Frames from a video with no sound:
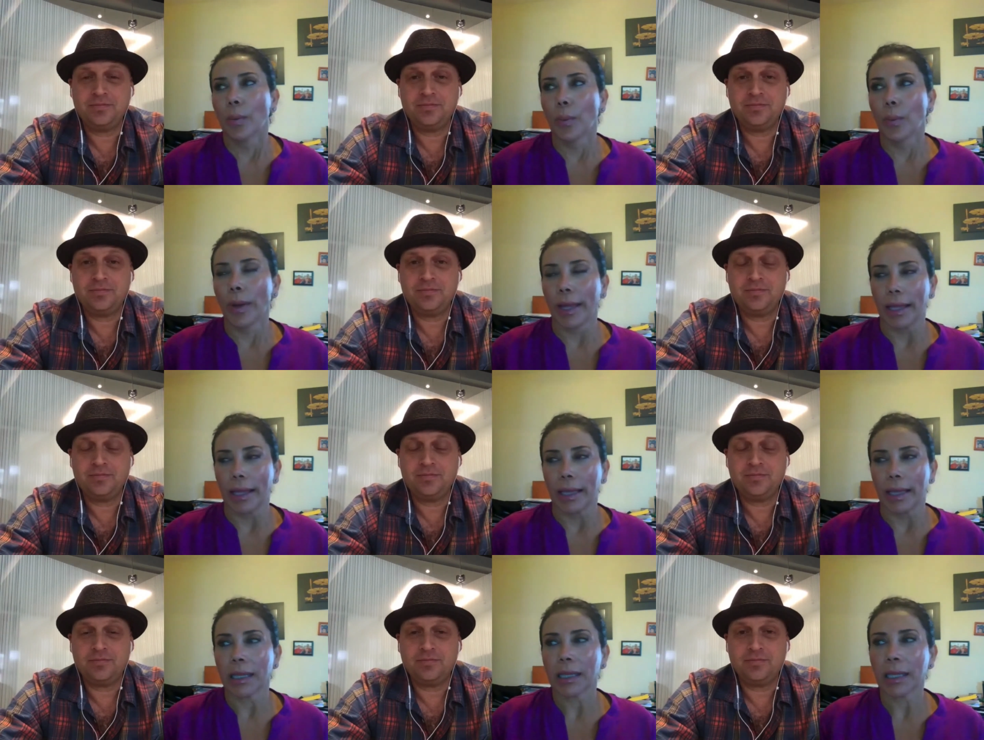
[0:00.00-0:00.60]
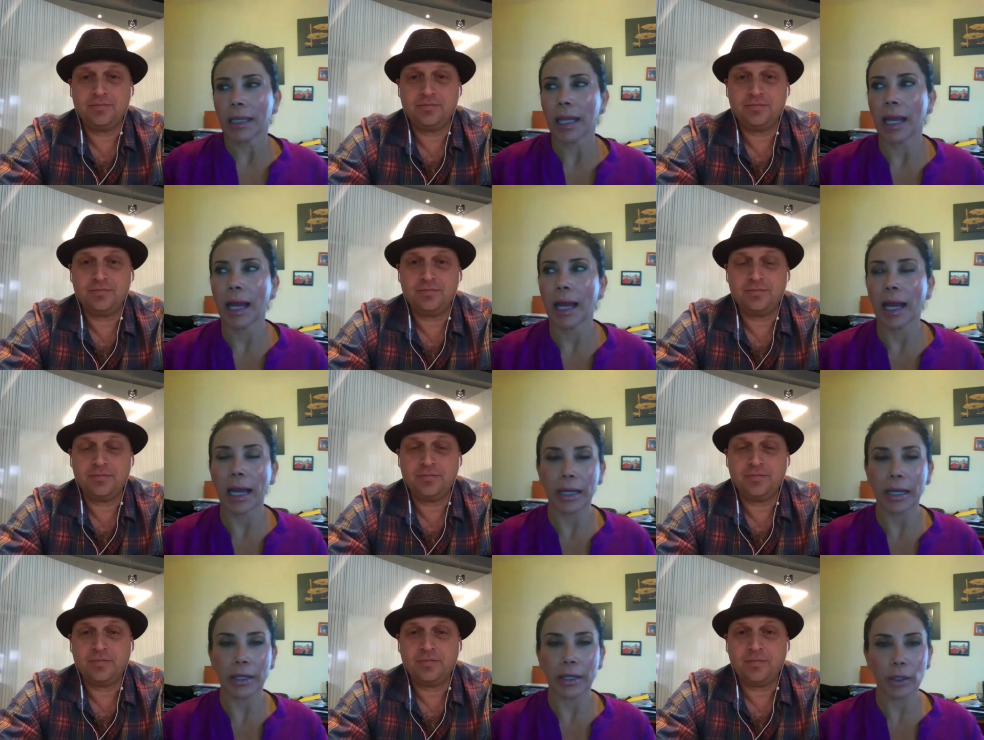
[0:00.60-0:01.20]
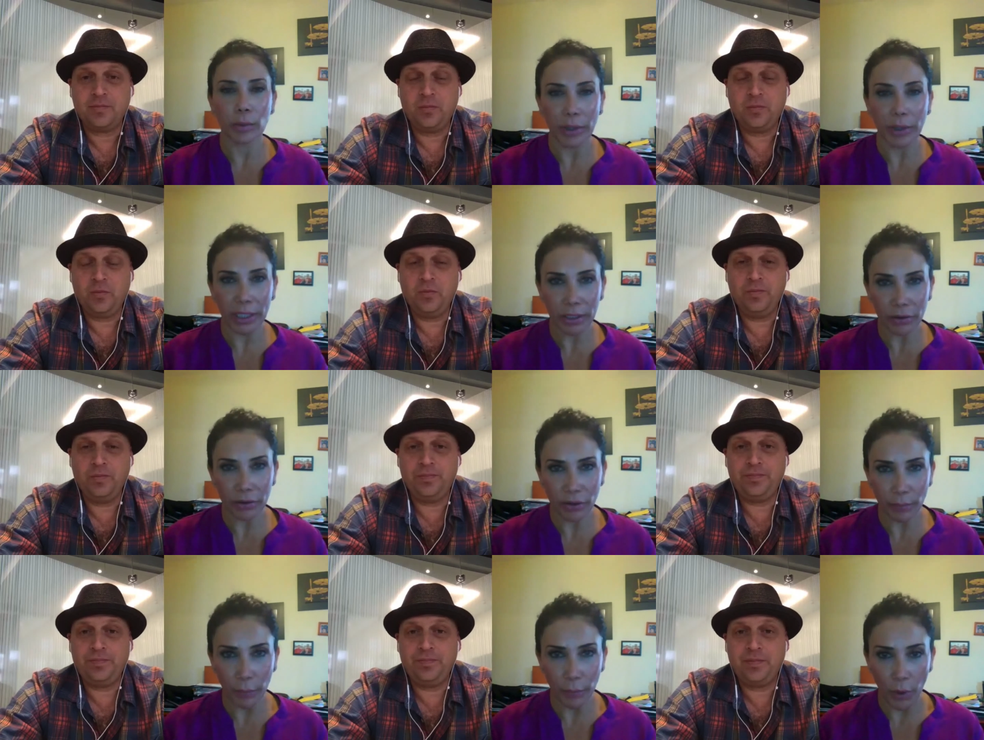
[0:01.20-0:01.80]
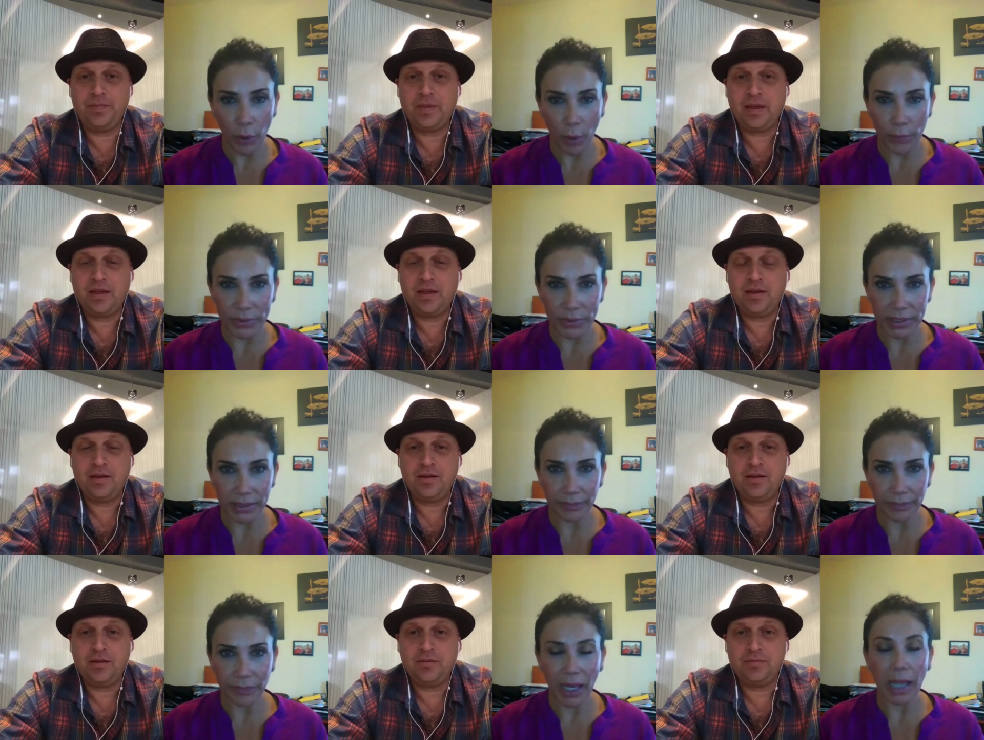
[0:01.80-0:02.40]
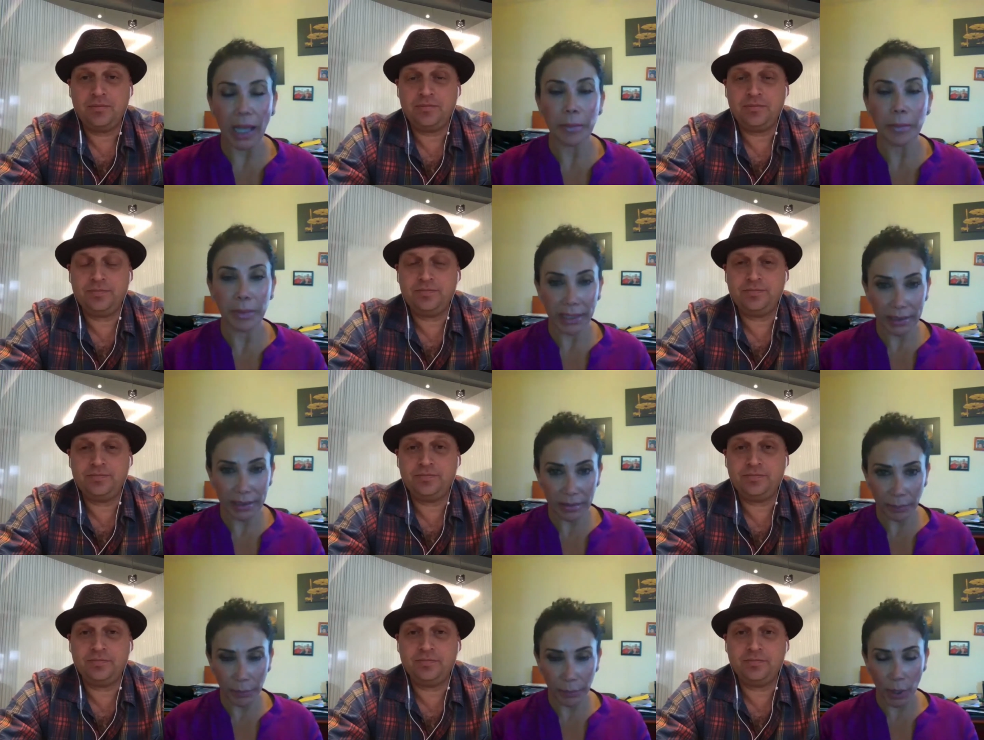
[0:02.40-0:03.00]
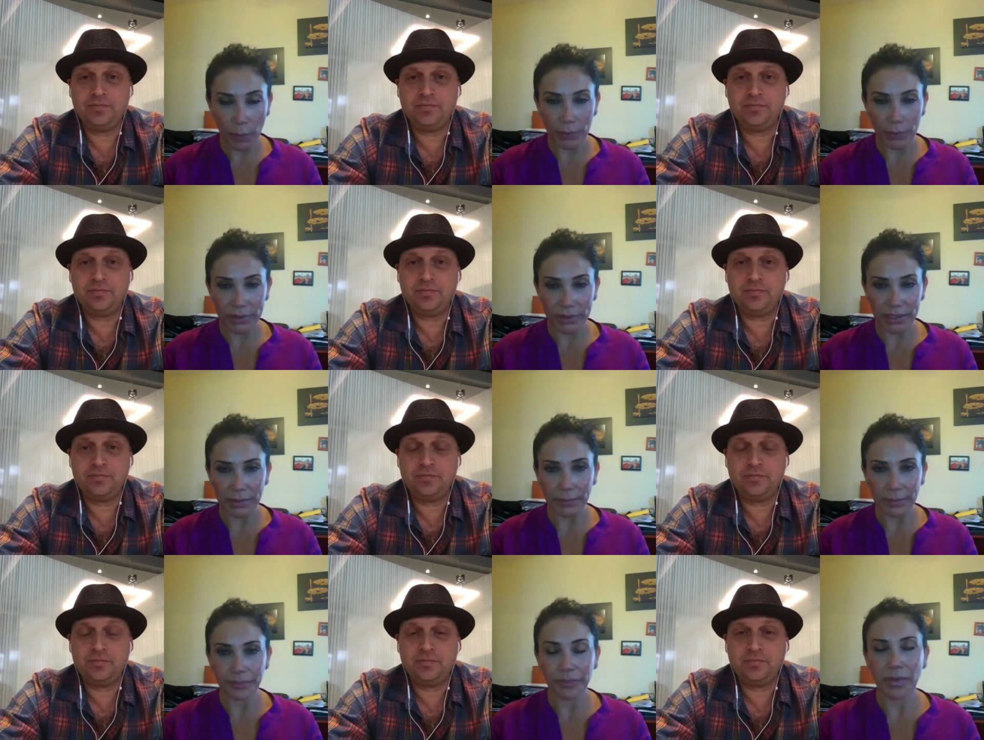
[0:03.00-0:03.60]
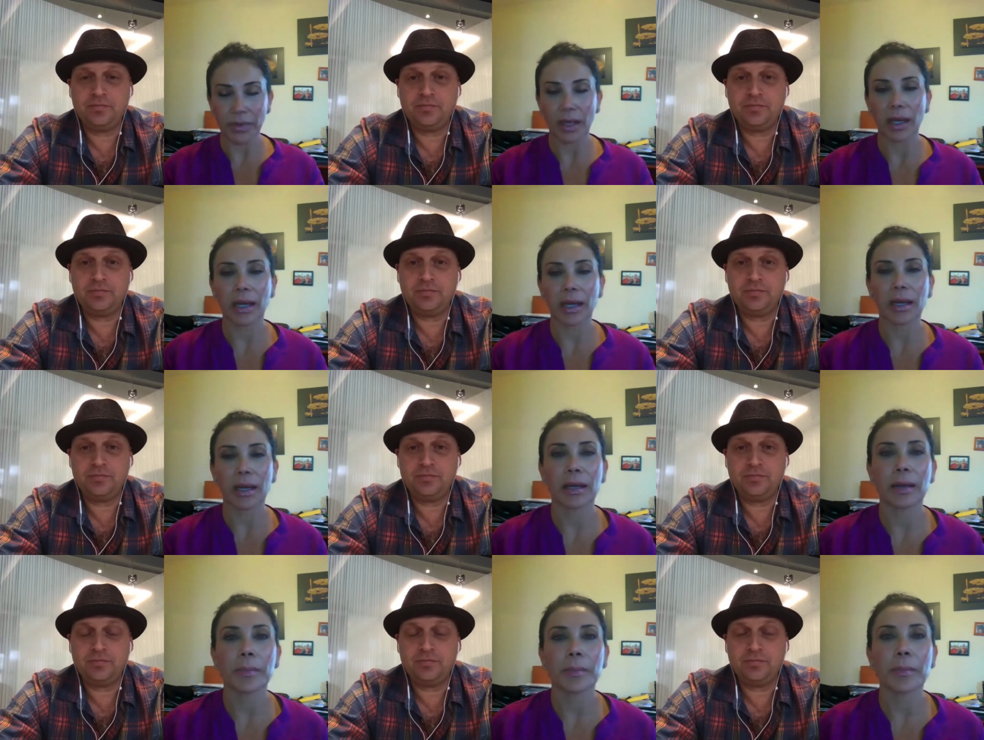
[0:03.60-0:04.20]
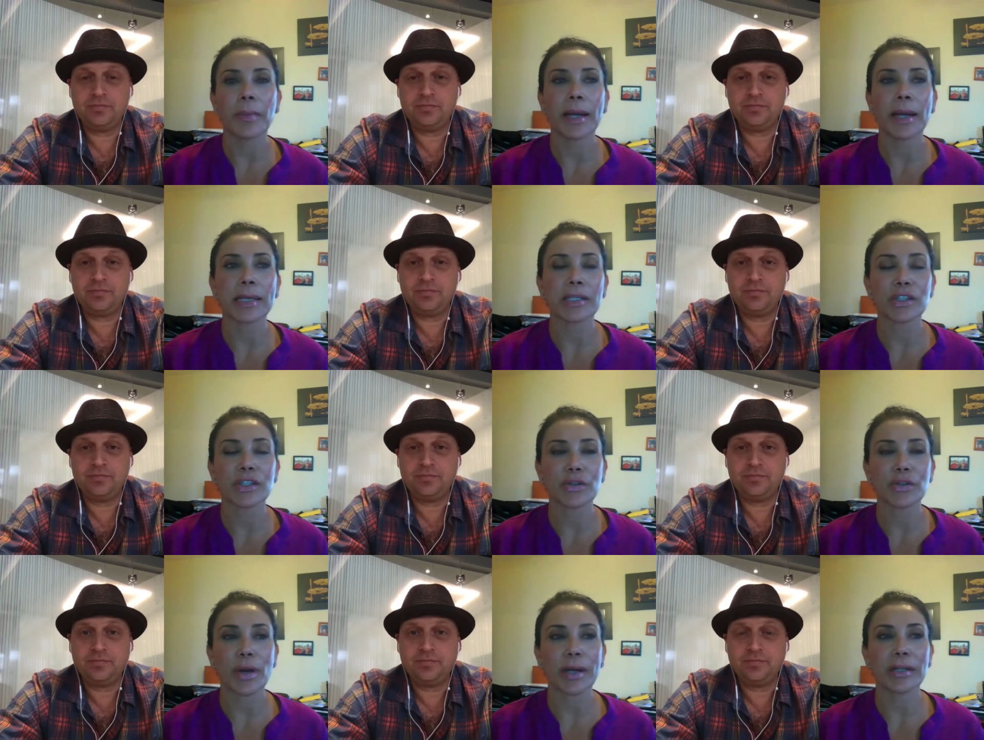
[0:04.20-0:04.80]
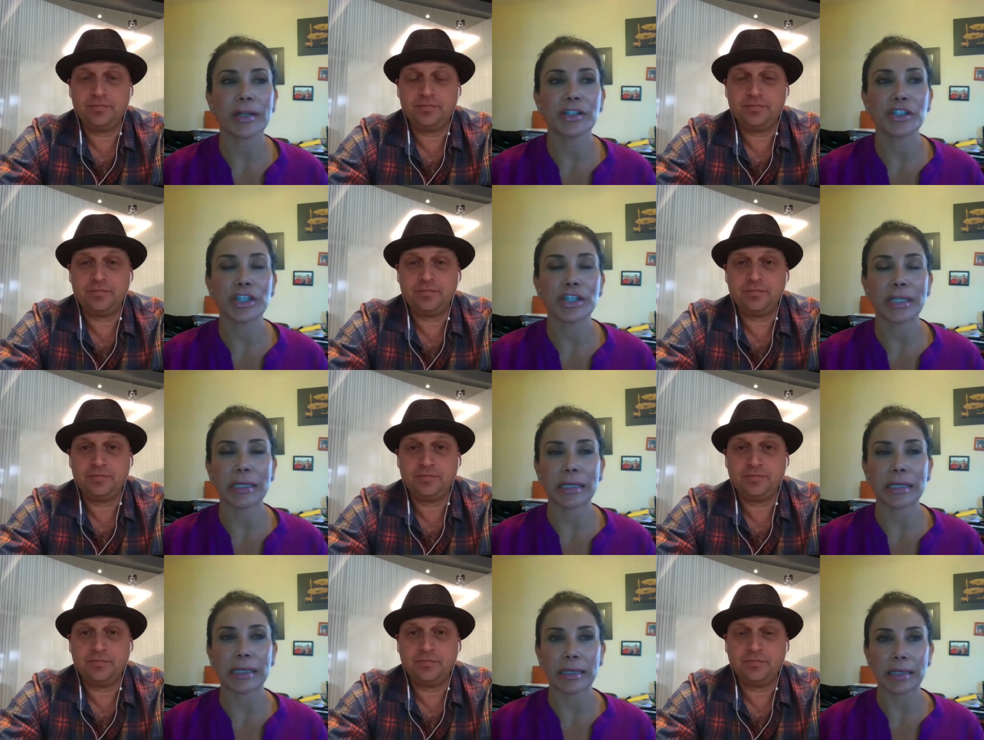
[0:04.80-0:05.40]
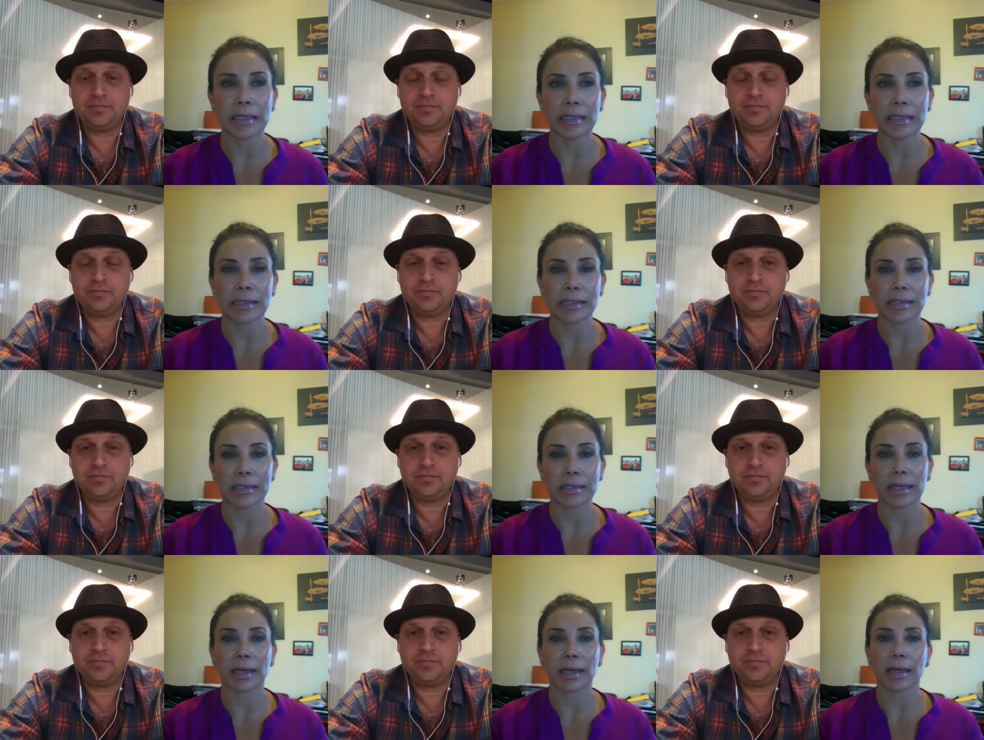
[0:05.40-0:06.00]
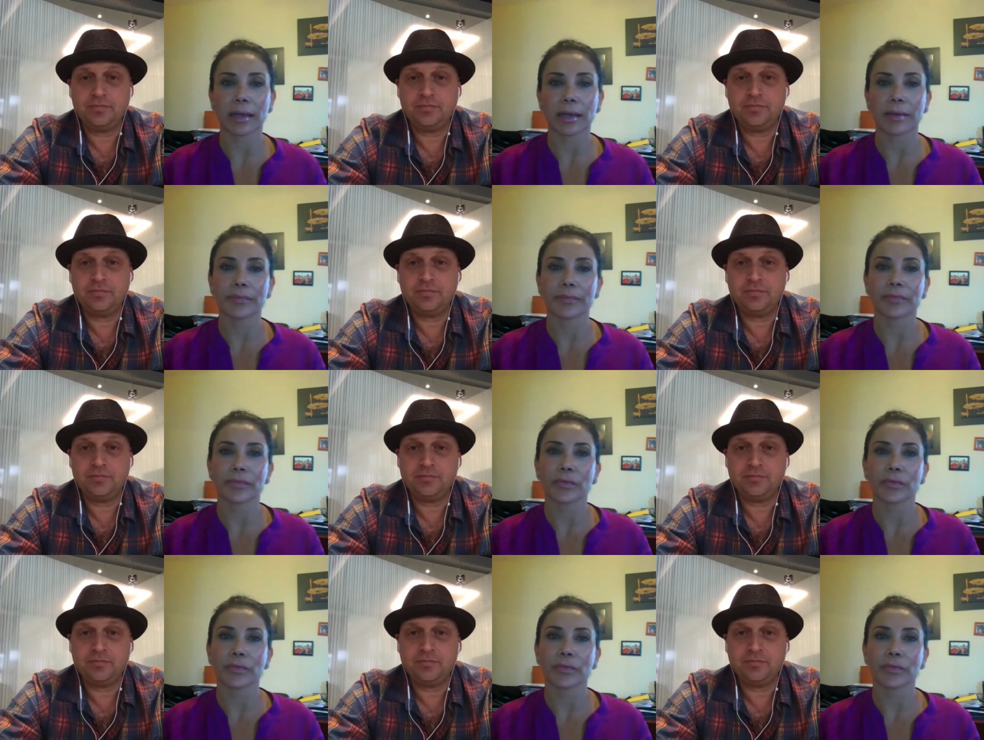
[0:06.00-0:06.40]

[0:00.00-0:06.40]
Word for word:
Speaker 1: Well, I already know the property. I've been at the property. Uh, my strategy is uh,